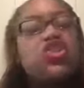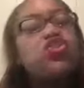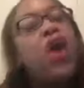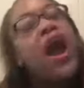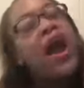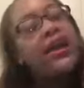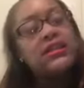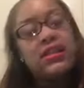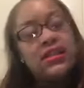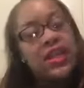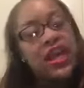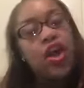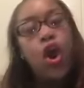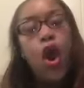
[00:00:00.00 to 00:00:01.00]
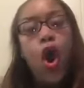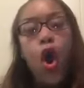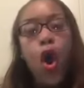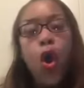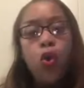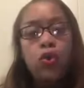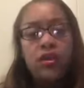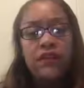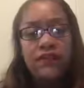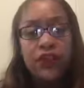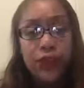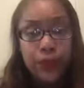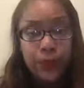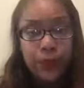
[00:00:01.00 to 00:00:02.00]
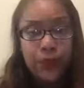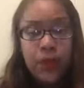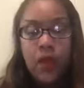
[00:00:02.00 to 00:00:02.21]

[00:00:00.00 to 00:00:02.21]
trying to take a hold of you,